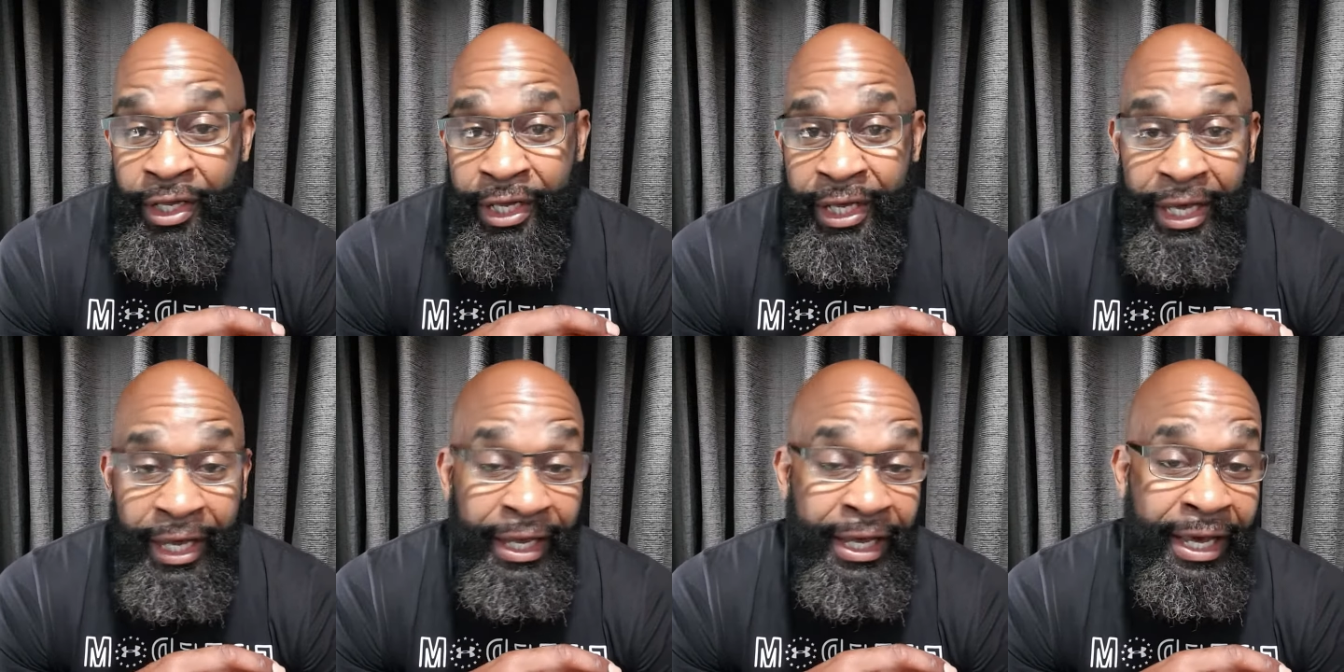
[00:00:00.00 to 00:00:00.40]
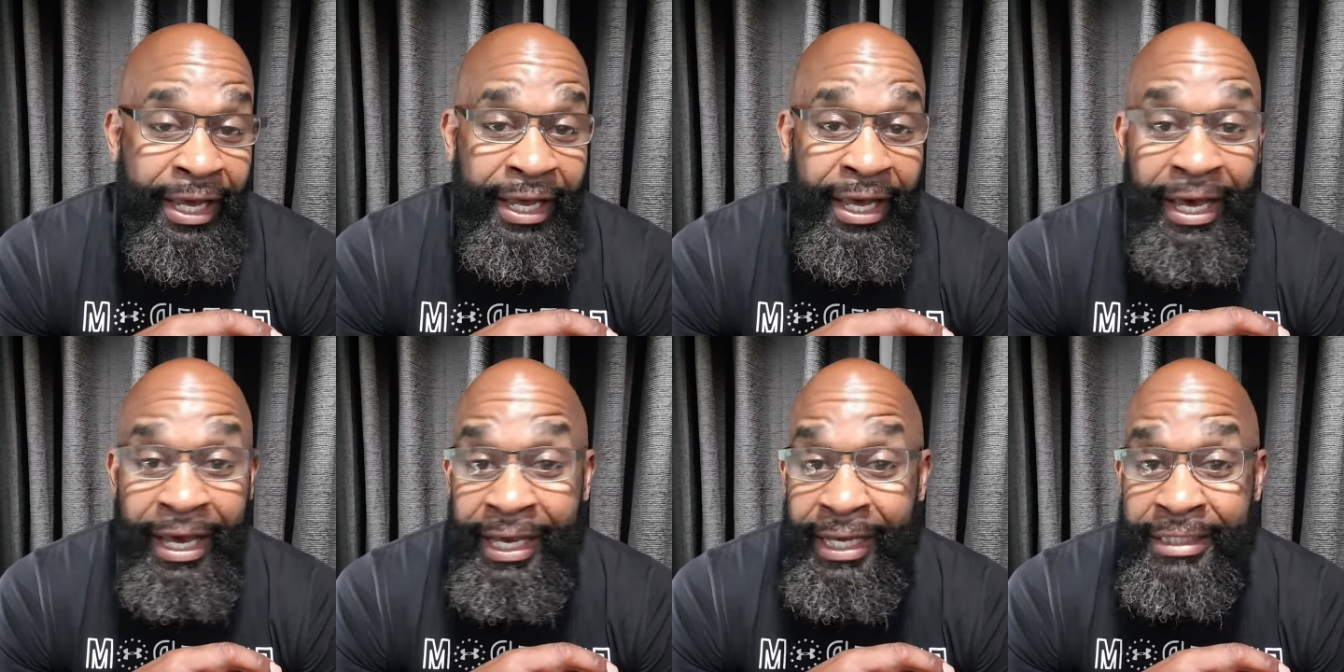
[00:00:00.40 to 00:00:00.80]
Hey, hey,
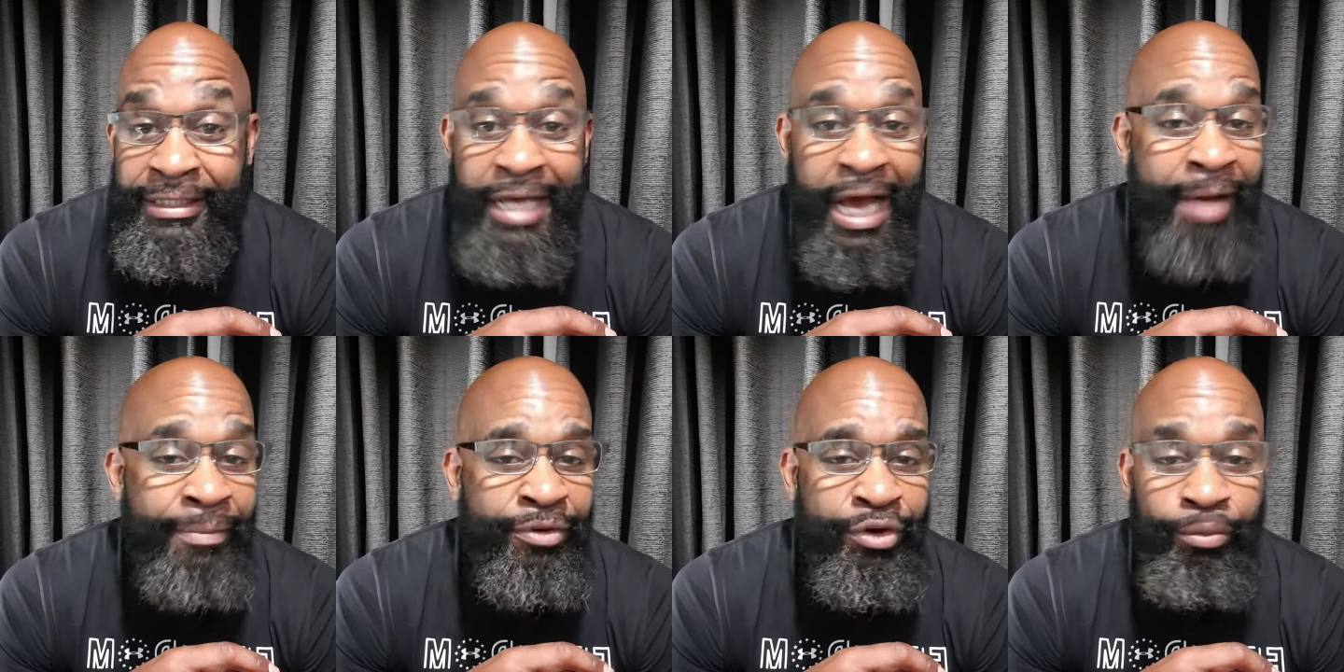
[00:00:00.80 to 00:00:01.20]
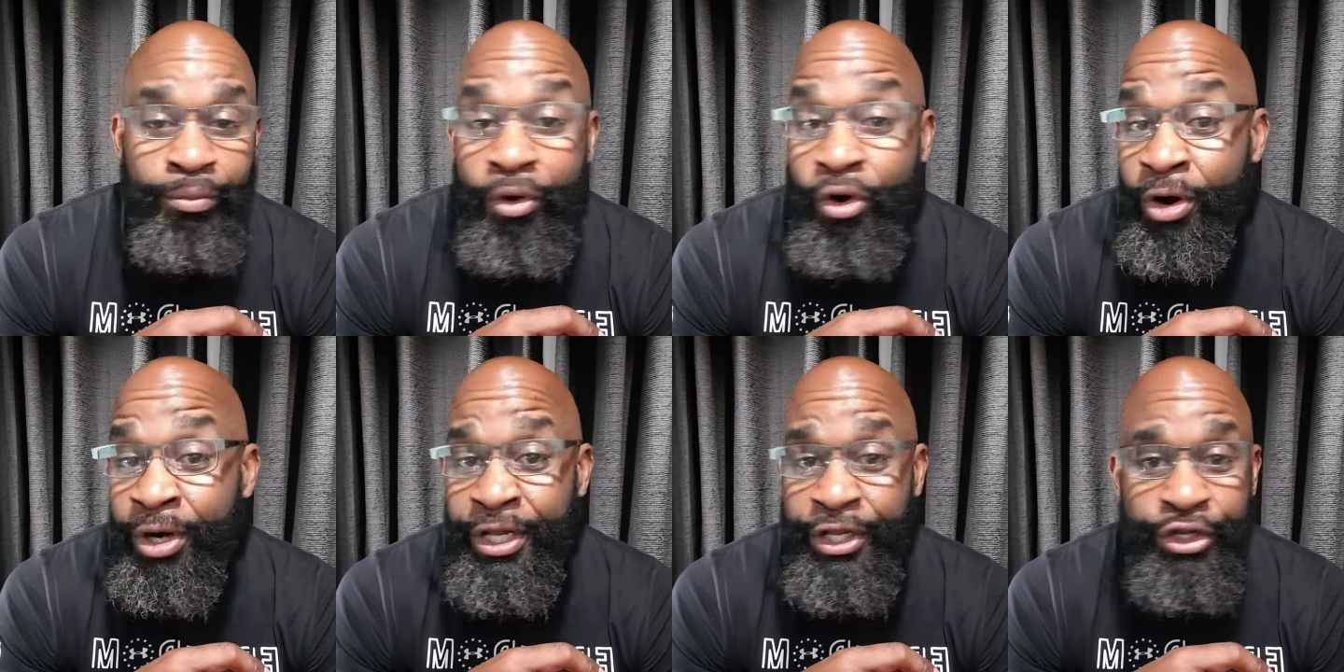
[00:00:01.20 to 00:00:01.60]
hey, top of the
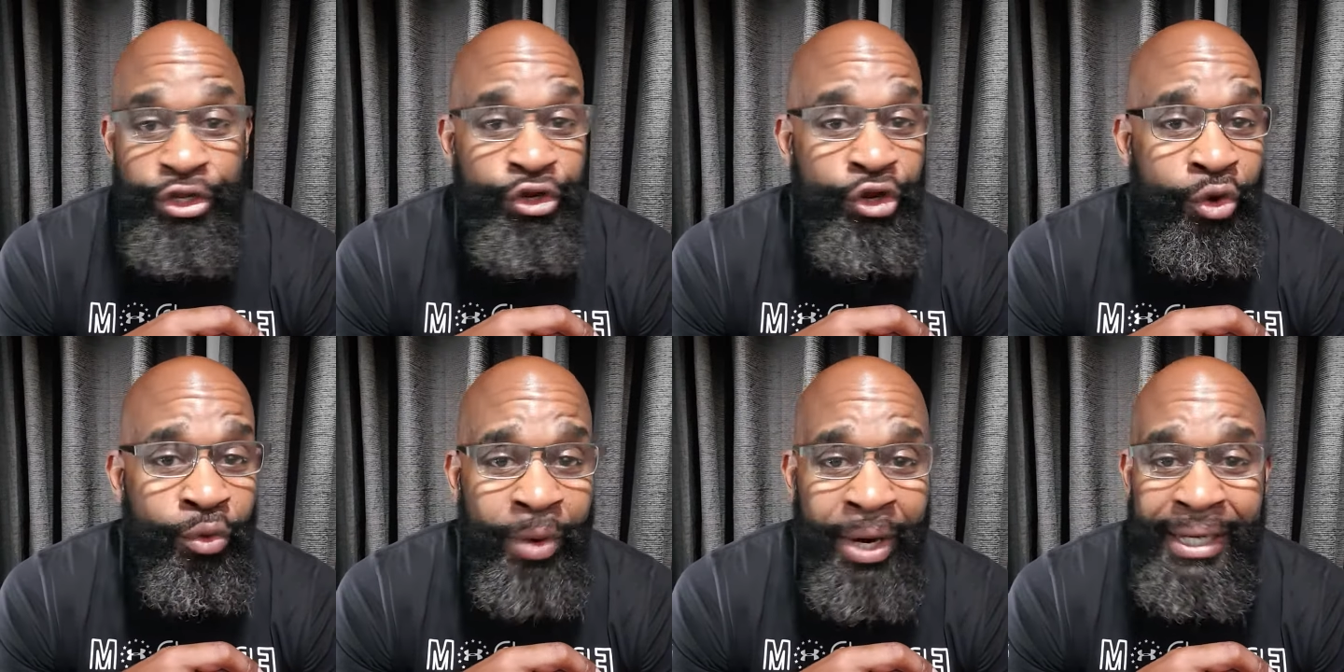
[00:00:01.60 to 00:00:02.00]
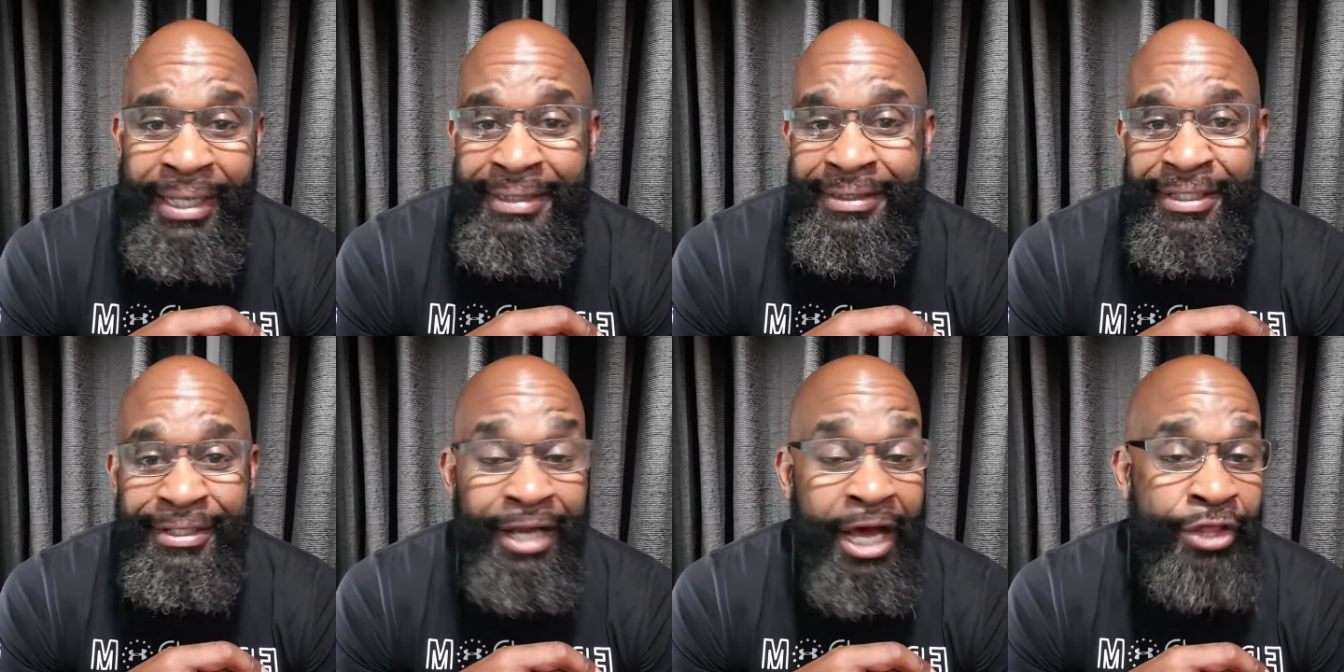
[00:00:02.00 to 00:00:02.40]
morning. You know what?
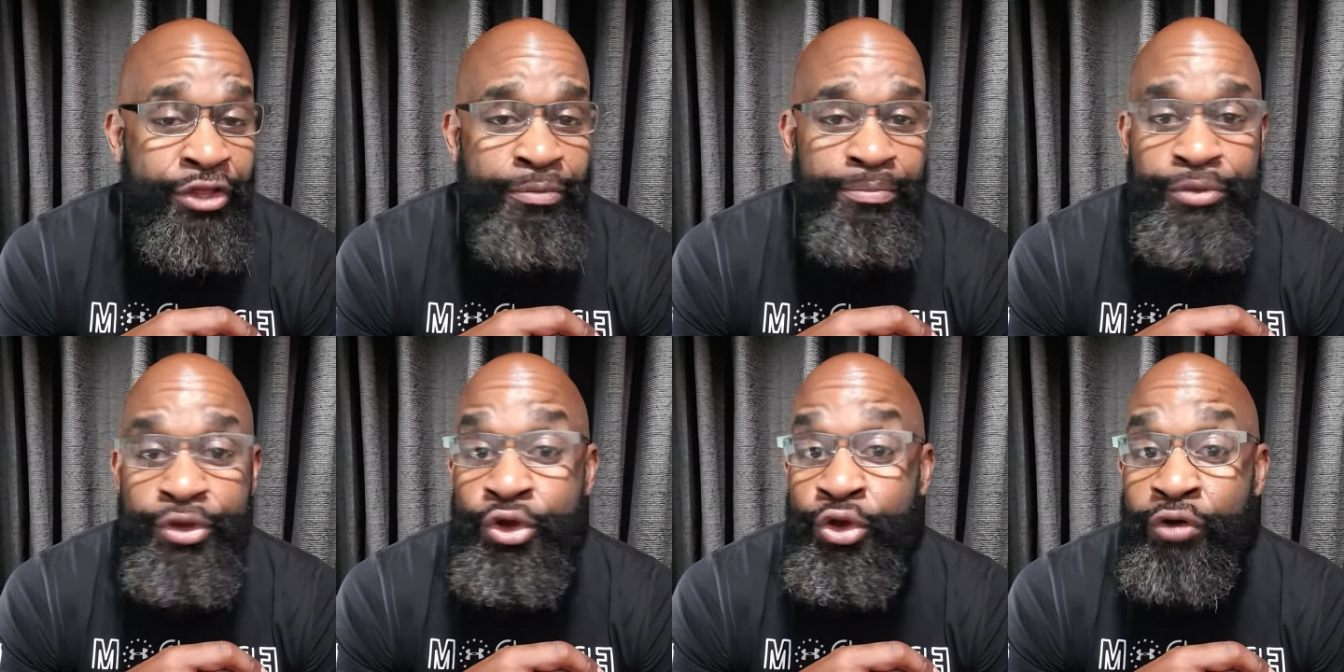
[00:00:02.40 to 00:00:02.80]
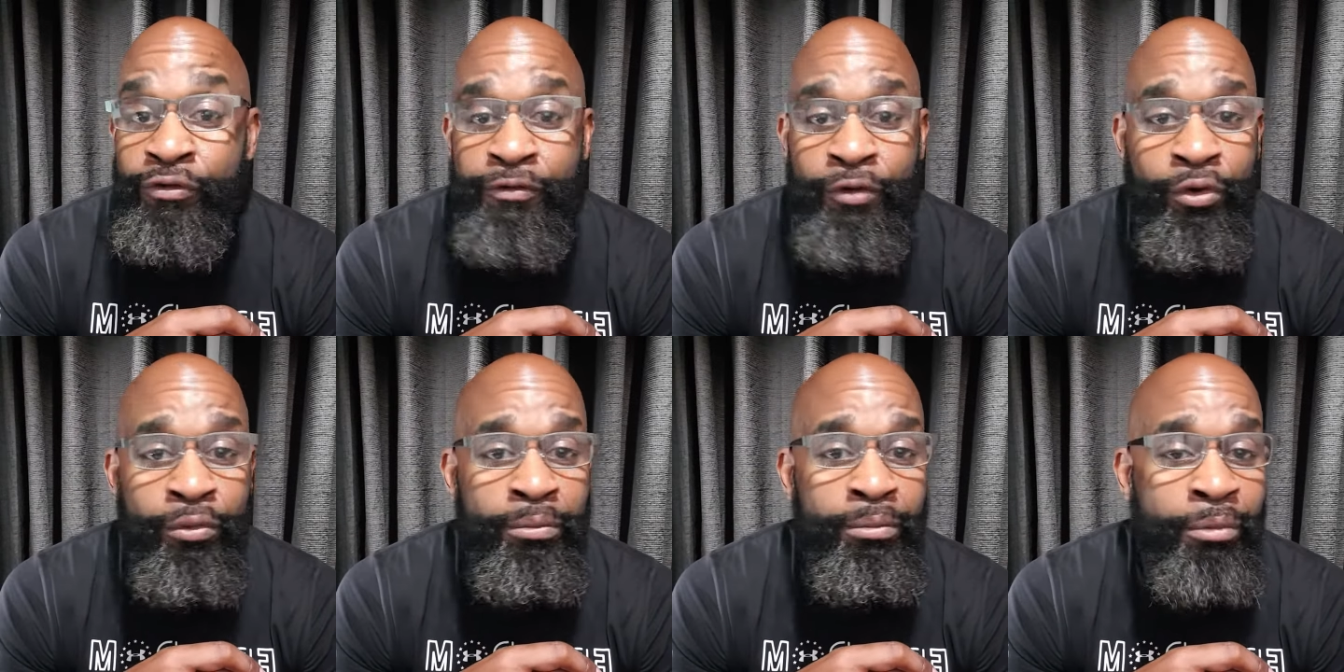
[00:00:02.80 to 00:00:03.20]
It's another
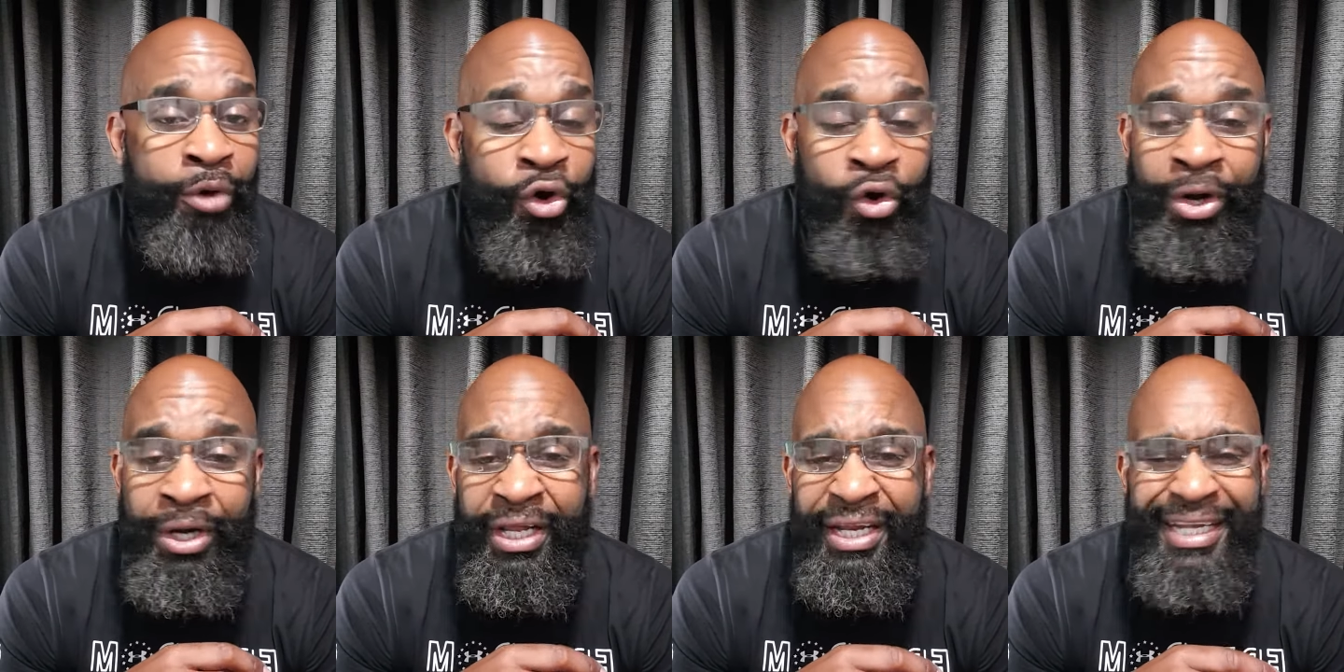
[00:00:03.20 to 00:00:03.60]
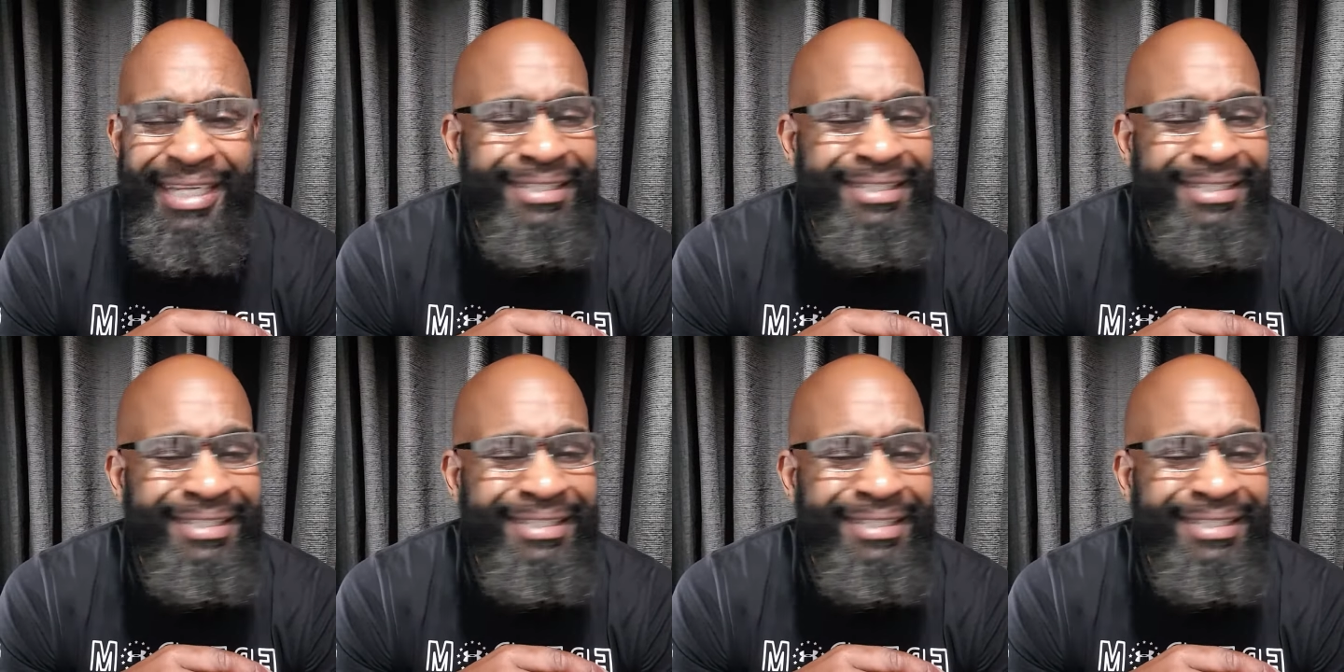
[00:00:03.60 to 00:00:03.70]
beautiful morning.